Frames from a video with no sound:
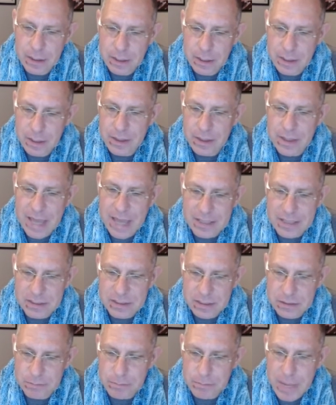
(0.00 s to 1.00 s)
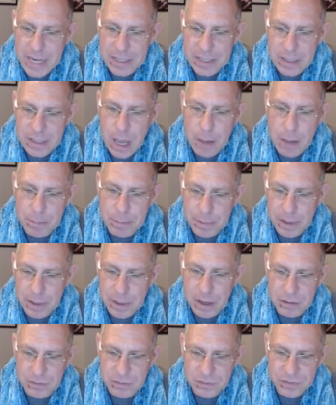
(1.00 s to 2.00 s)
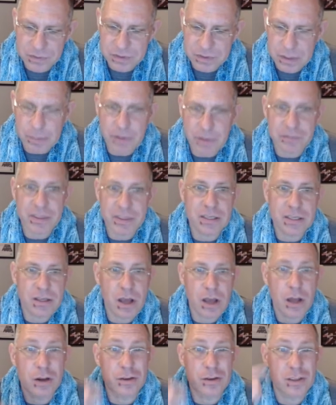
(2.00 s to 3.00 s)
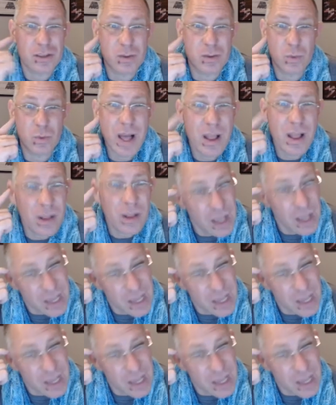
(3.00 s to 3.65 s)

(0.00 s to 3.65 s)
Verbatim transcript: that's made up of some of these colors as well.